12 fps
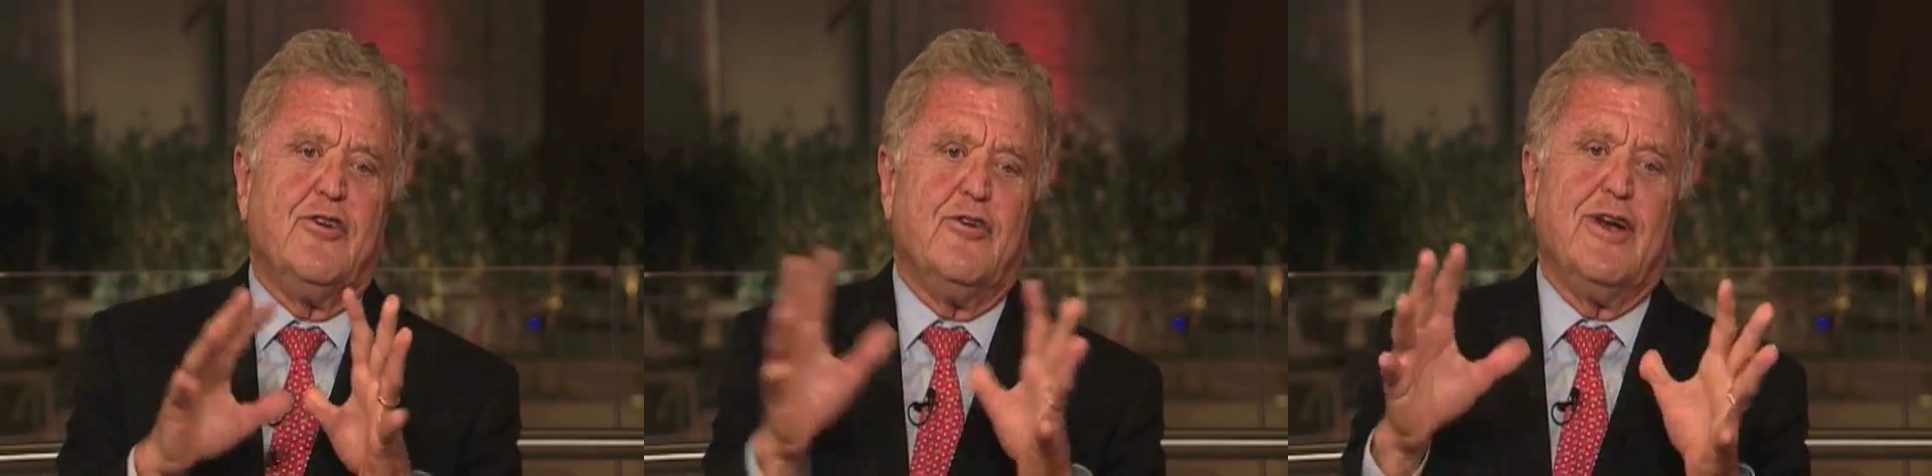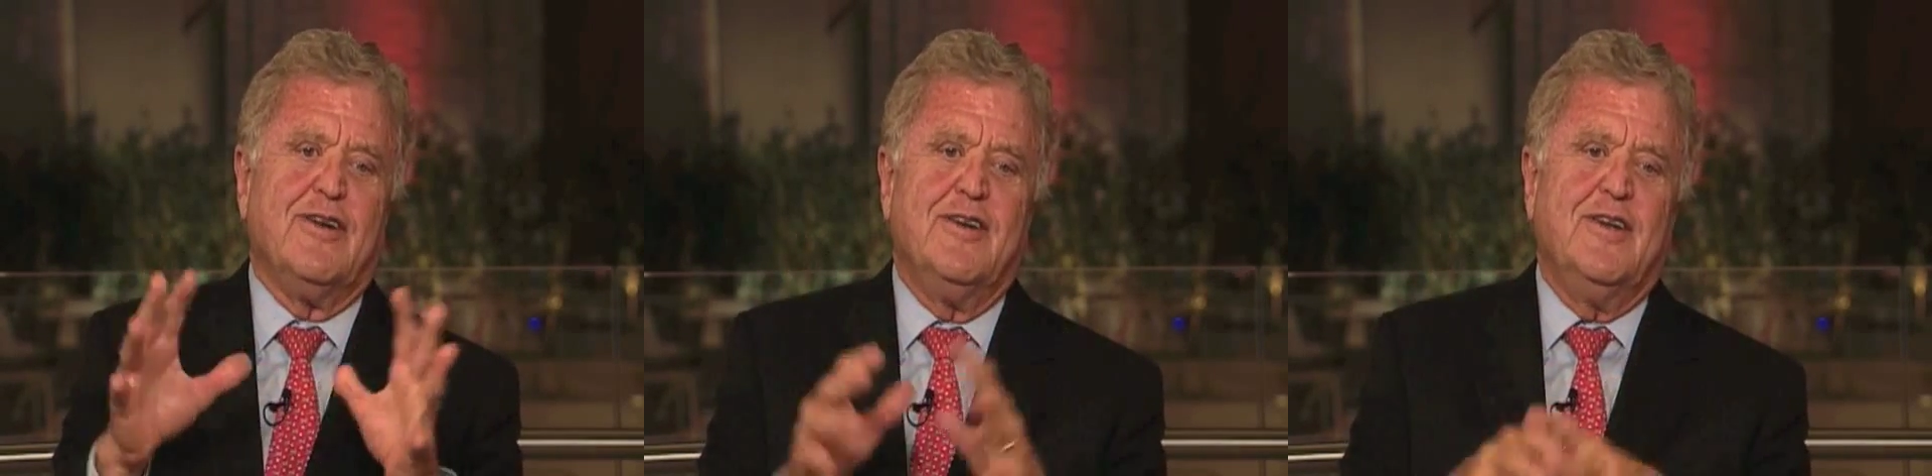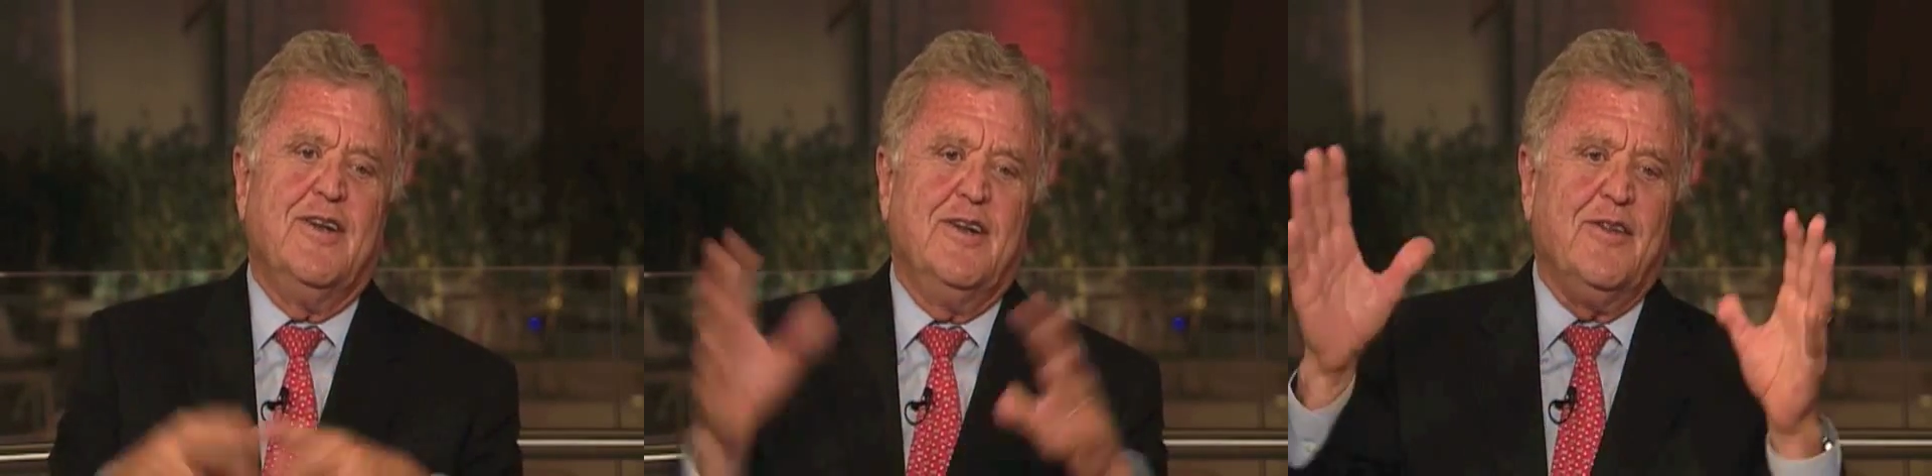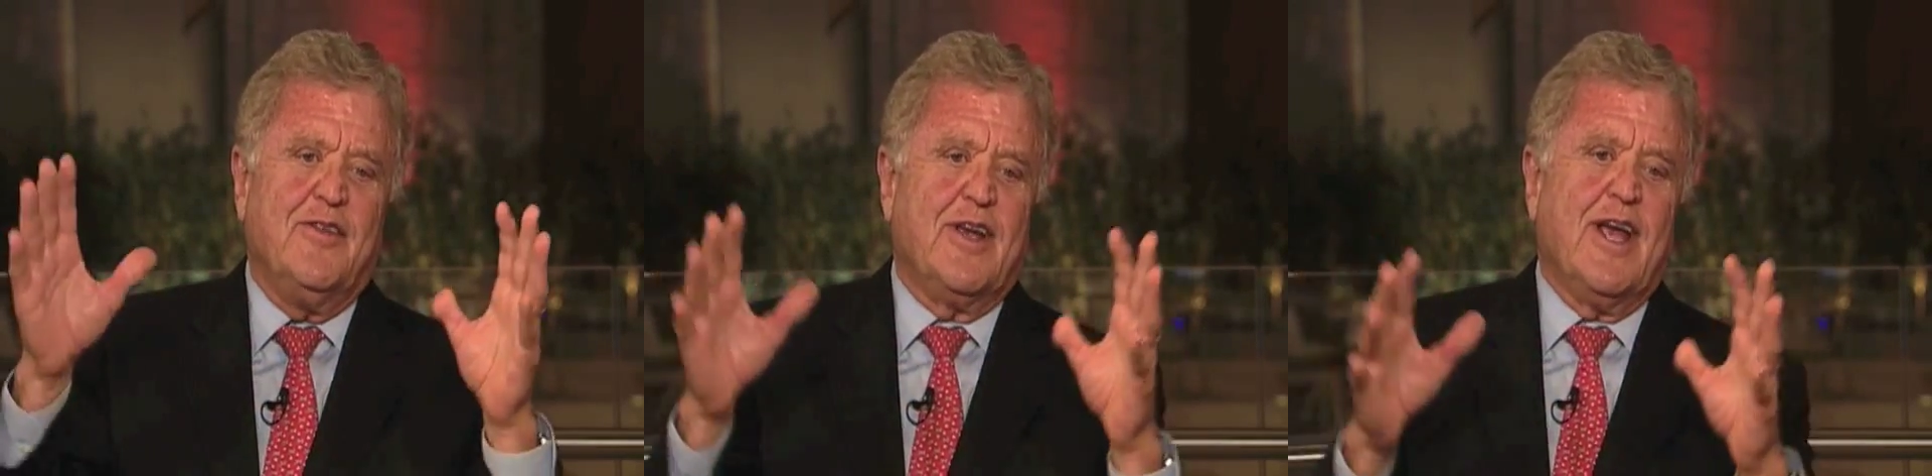doing
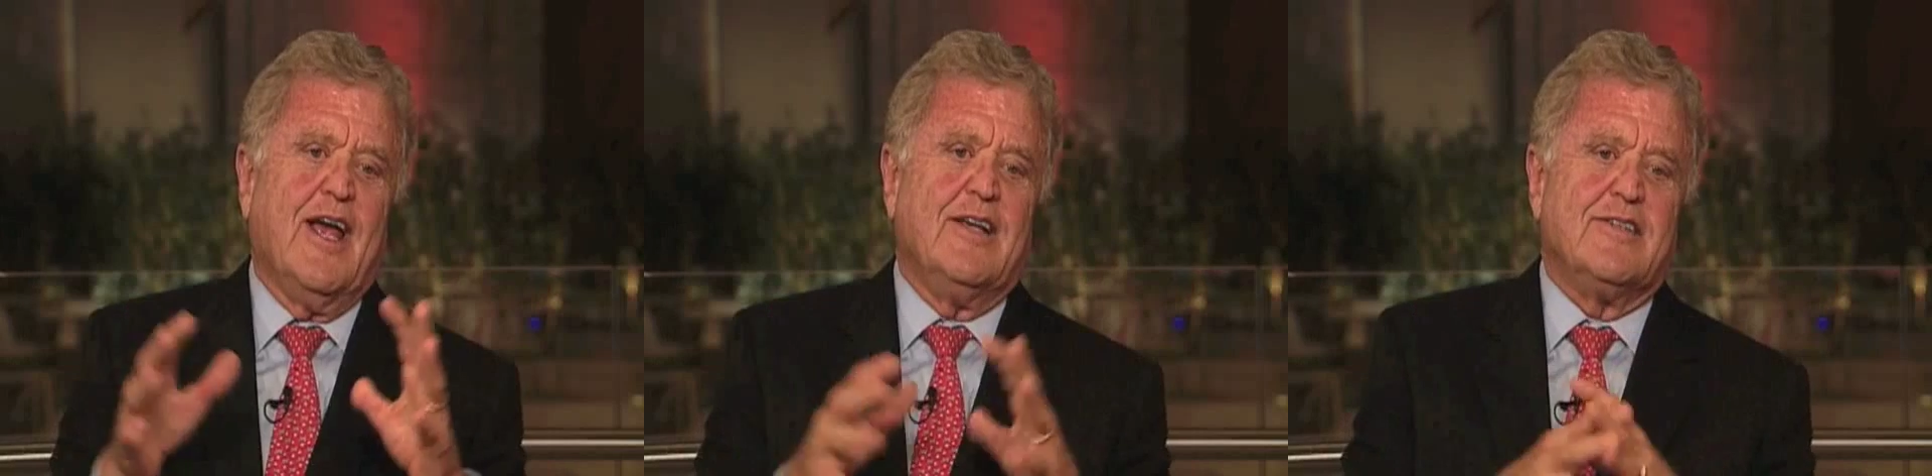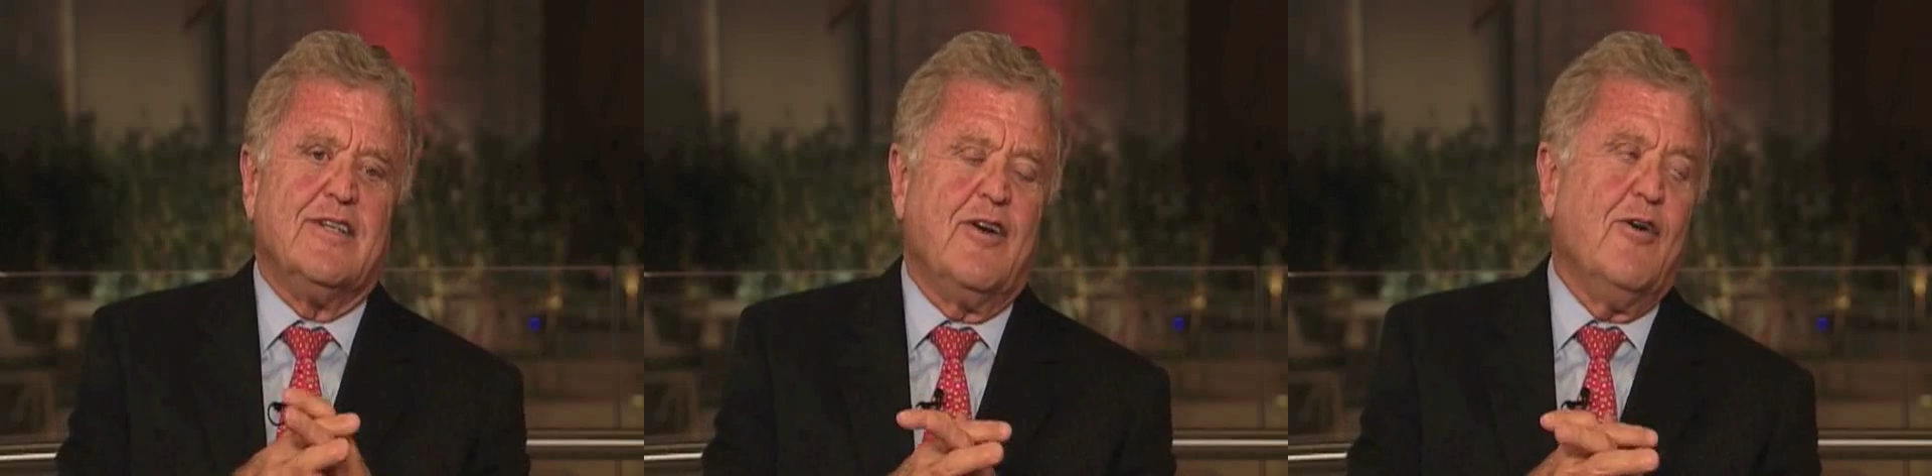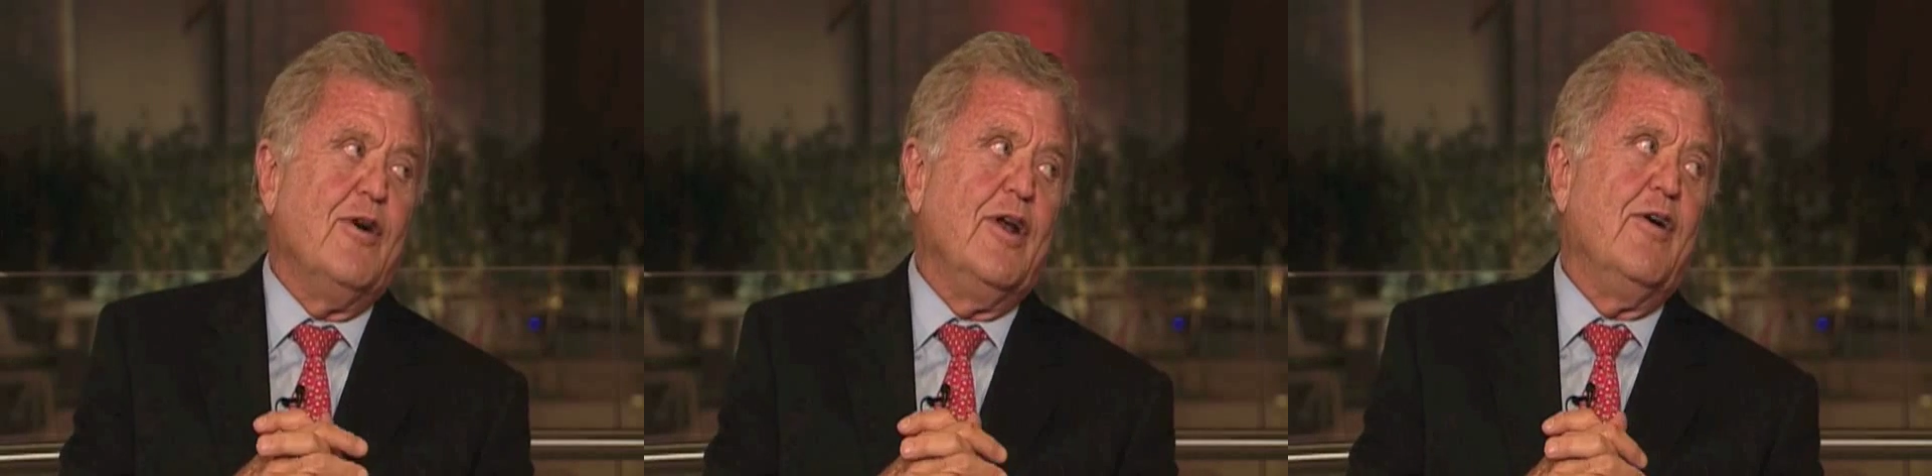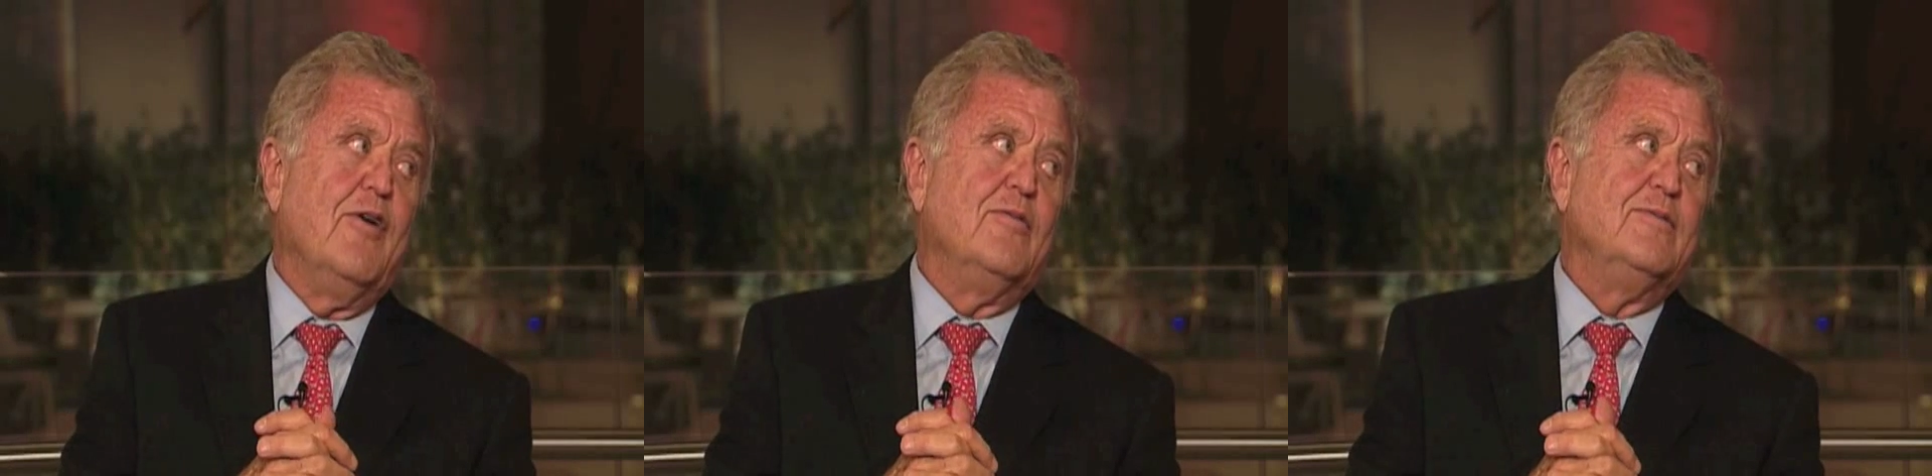the case and going
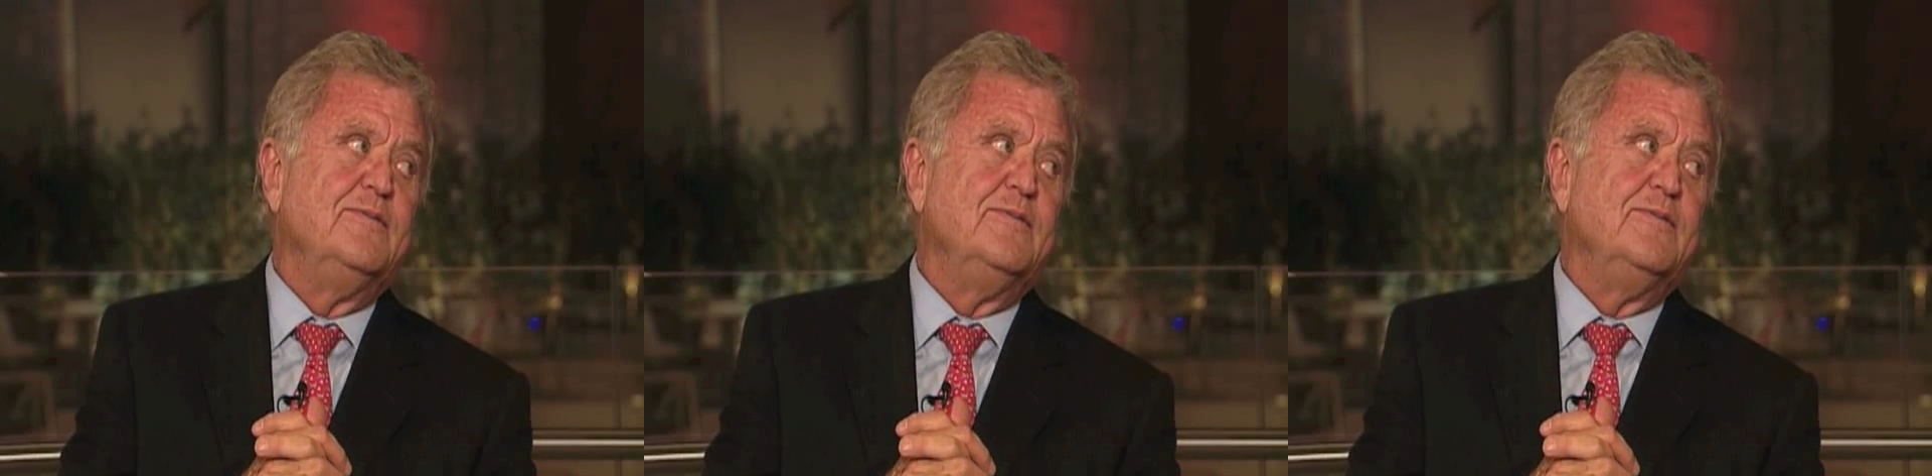home.